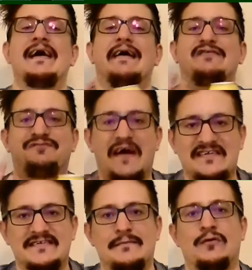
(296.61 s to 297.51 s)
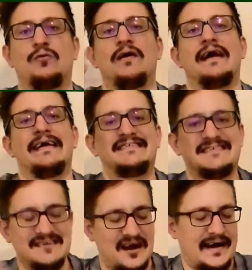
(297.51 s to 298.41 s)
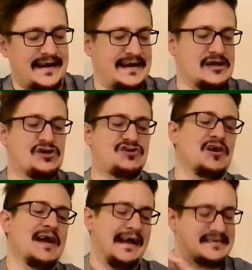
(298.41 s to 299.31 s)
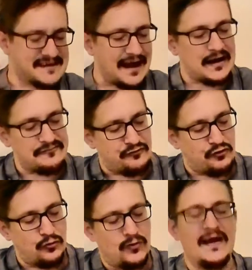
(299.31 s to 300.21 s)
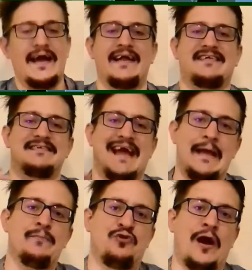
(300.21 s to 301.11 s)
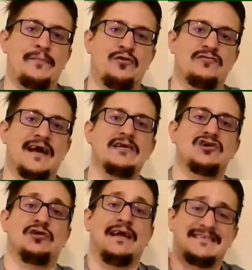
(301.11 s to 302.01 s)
it's fashionable, it's stylish, it's colourful, its name grabs your attention, its